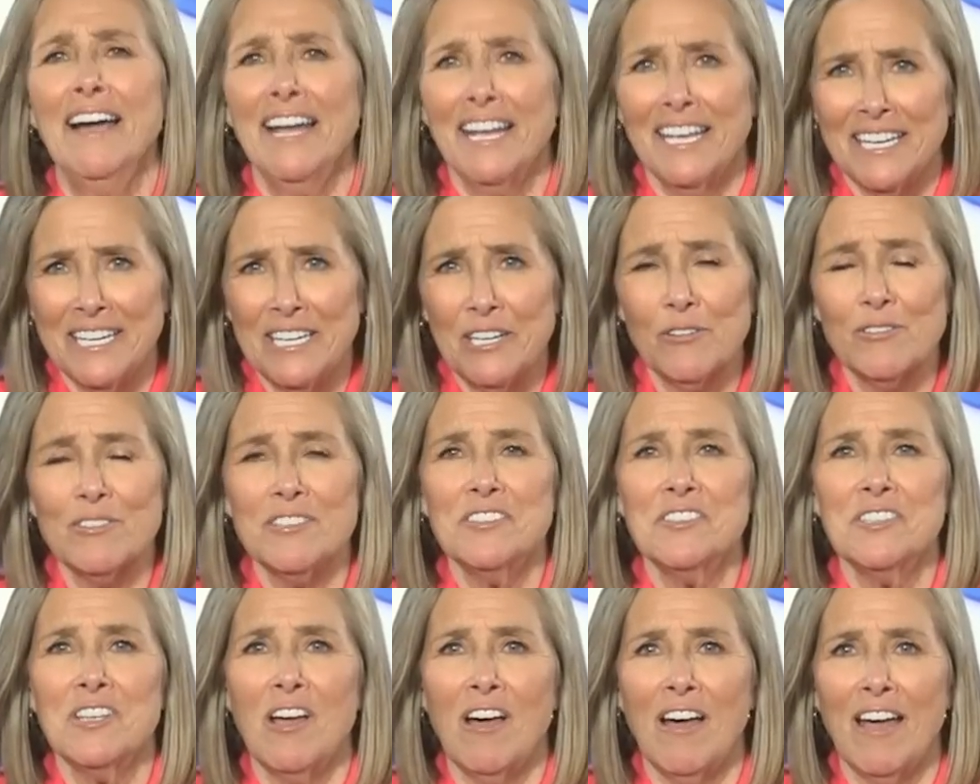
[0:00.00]
I can hear the
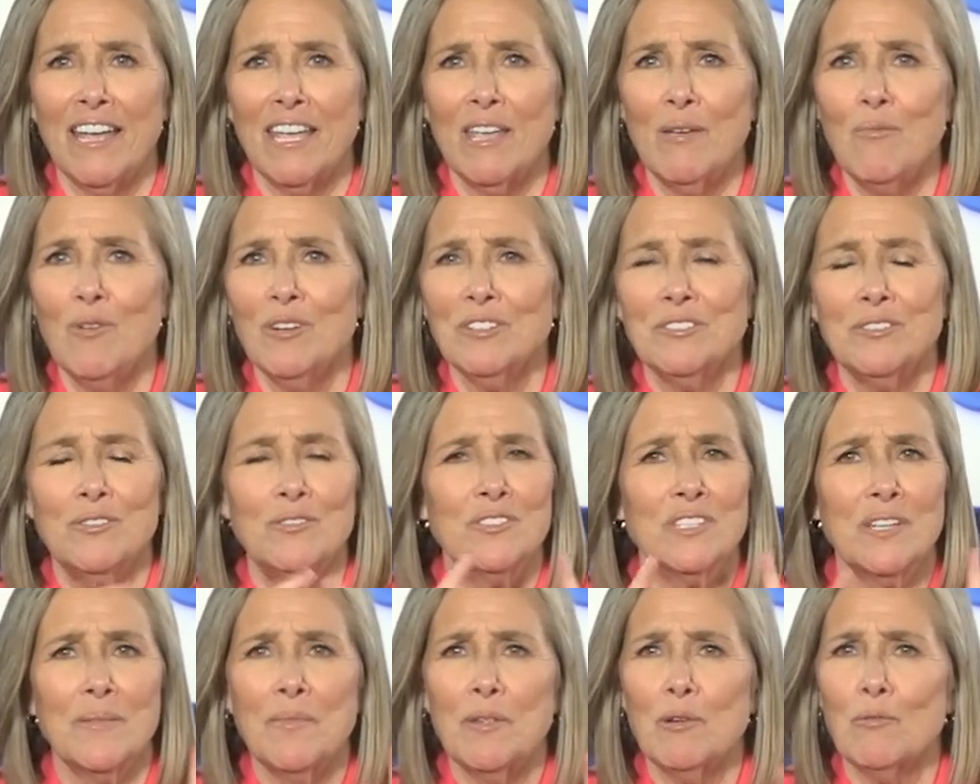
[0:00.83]
sigh. He wants to do
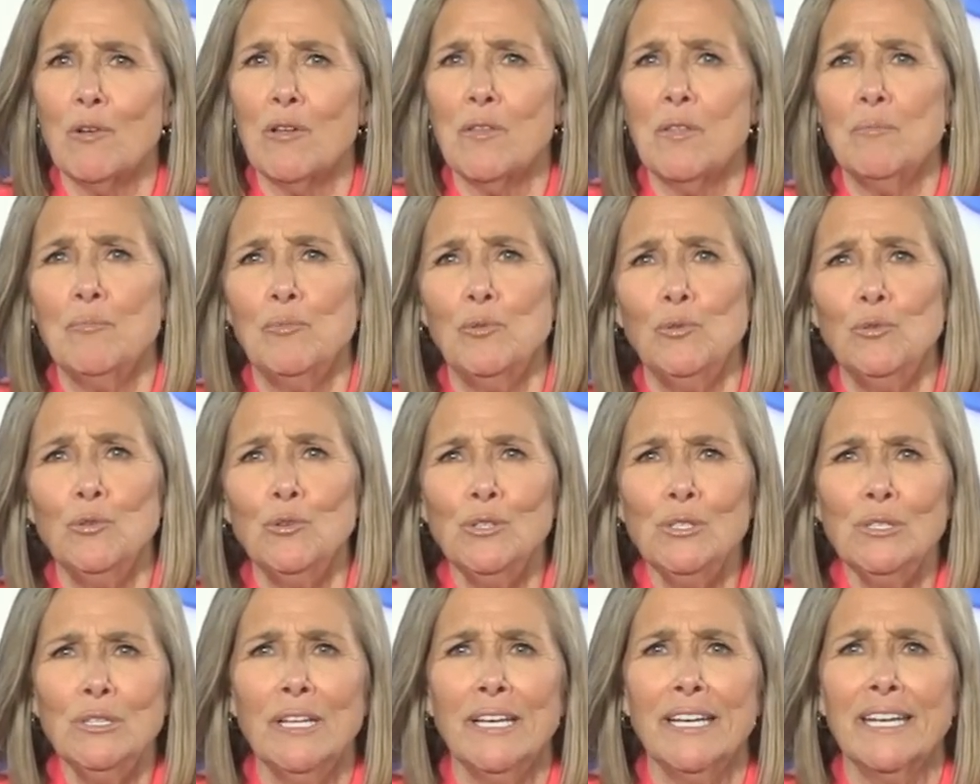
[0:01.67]
something around the
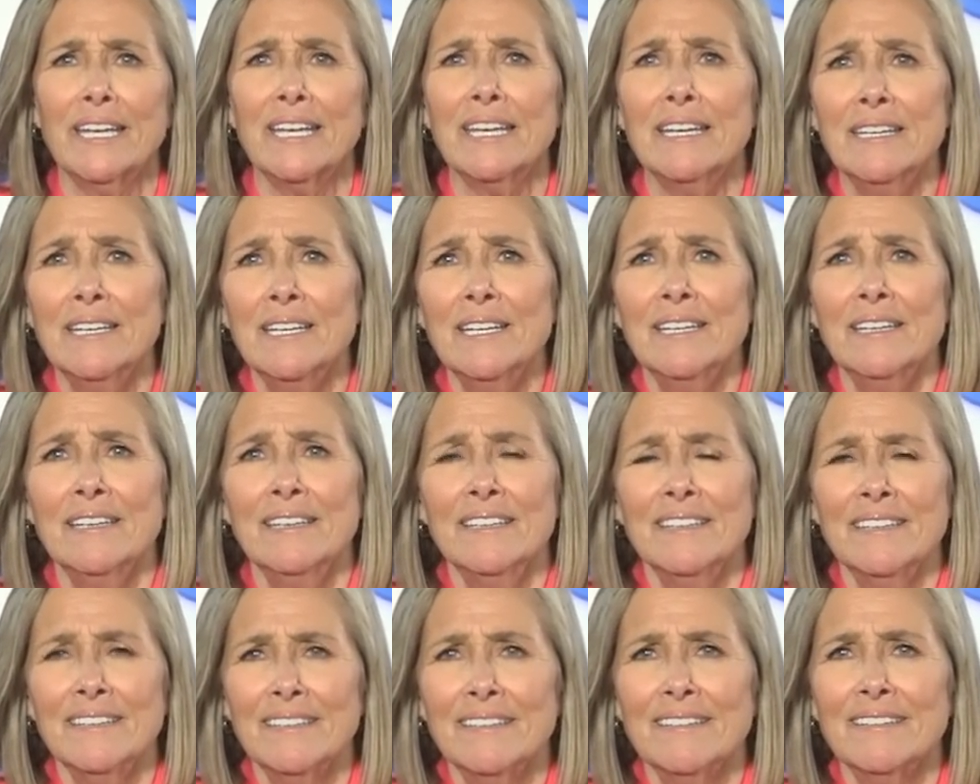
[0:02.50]
pool, like...
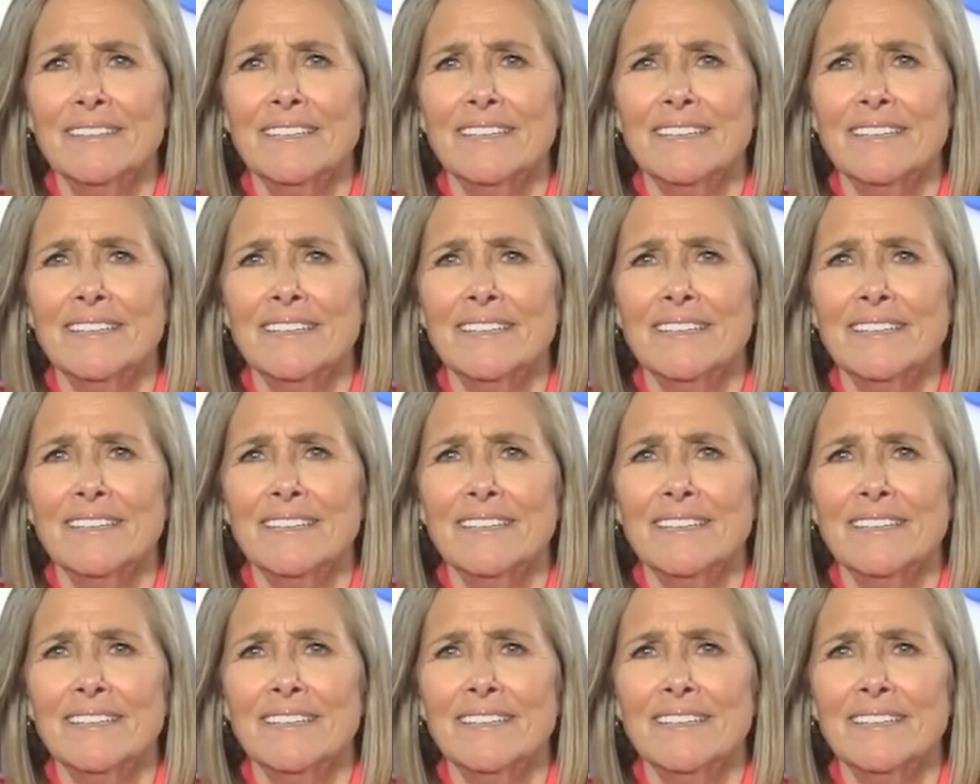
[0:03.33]
We have to